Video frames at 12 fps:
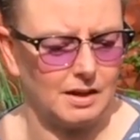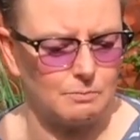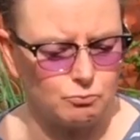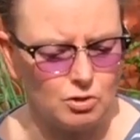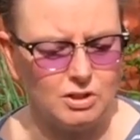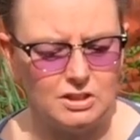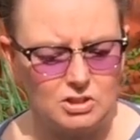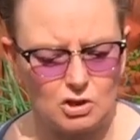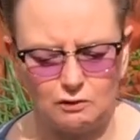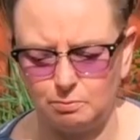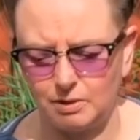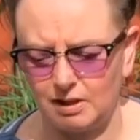Really
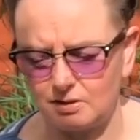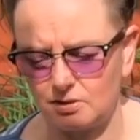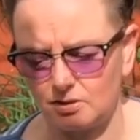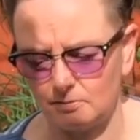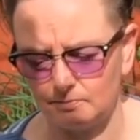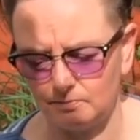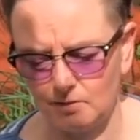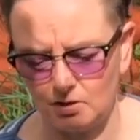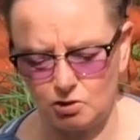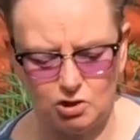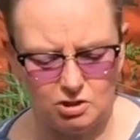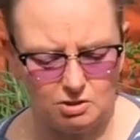chuffed with this.
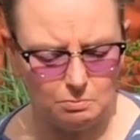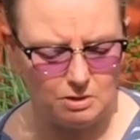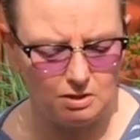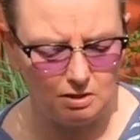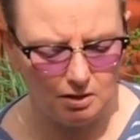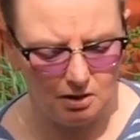It's just to be,